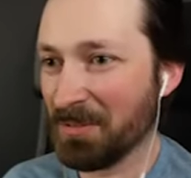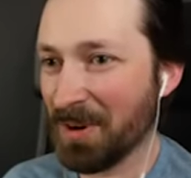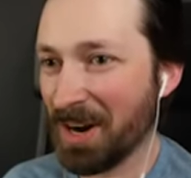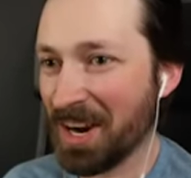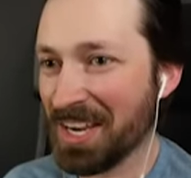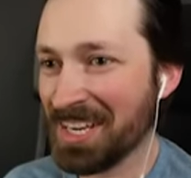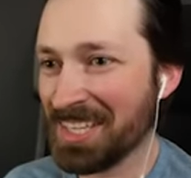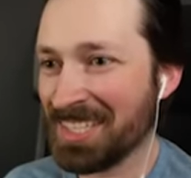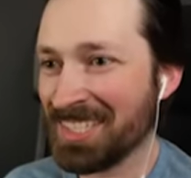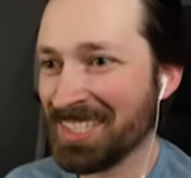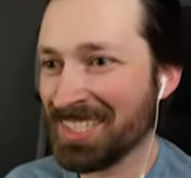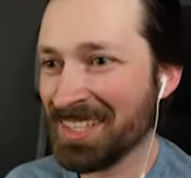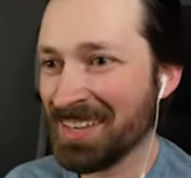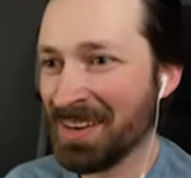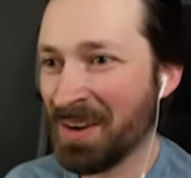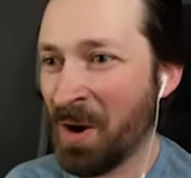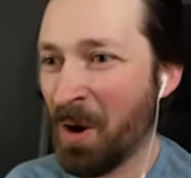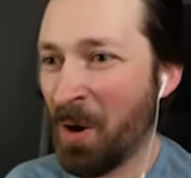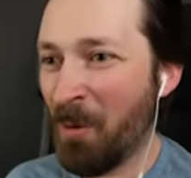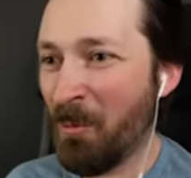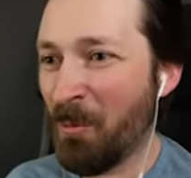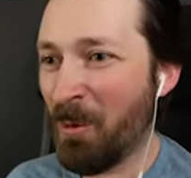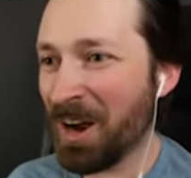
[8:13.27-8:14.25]
right?
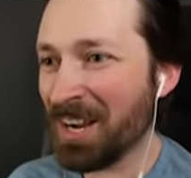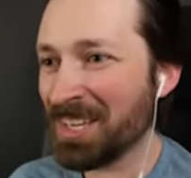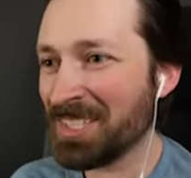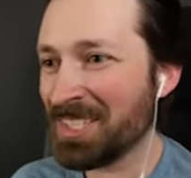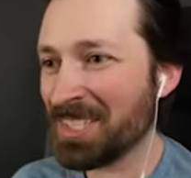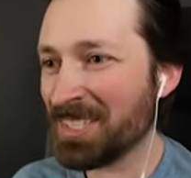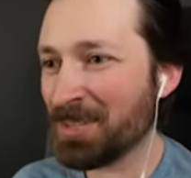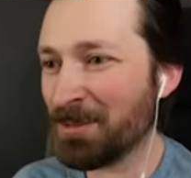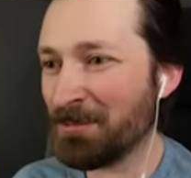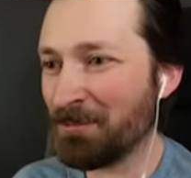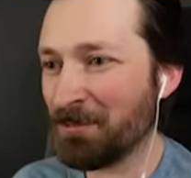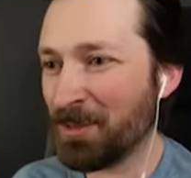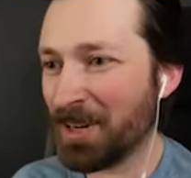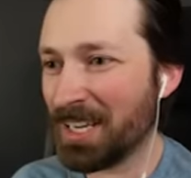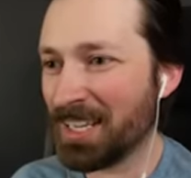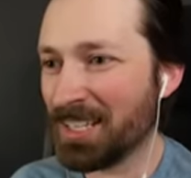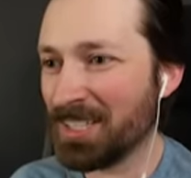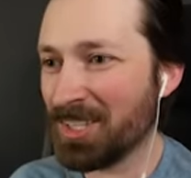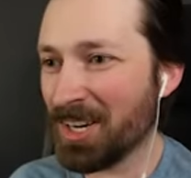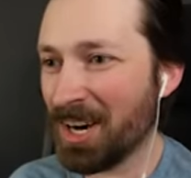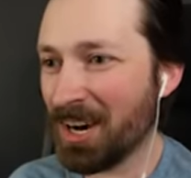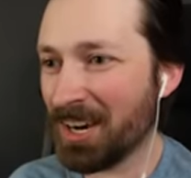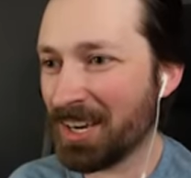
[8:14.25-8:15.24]
Why is it so
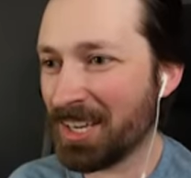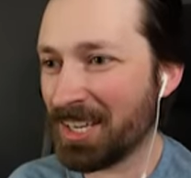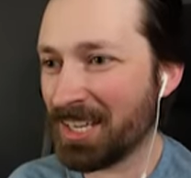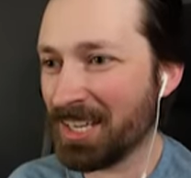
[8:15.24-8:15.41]
freaking dark?